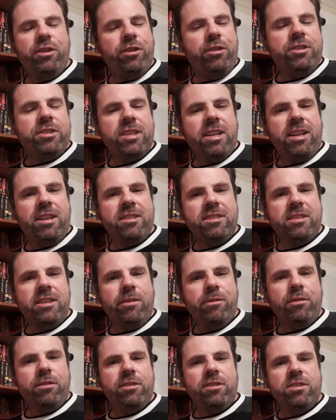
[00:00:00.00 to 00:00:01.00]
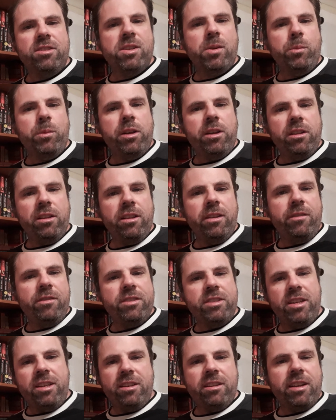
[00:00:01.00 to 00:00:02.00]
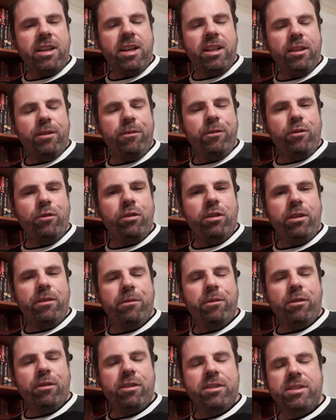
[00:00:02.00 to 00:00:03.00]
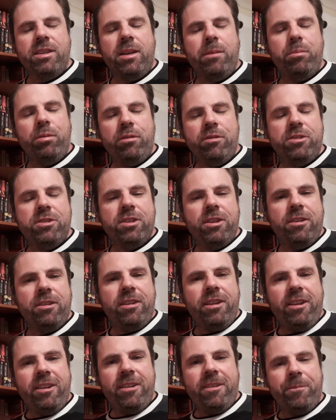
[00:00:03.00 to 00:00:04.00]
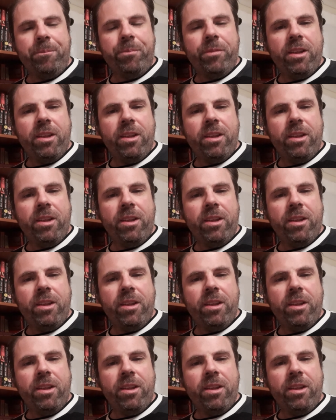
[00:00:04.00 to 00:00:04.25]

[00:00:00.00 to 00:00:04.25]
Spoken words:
who sounds different to someone that lives in California, for example. So yeah.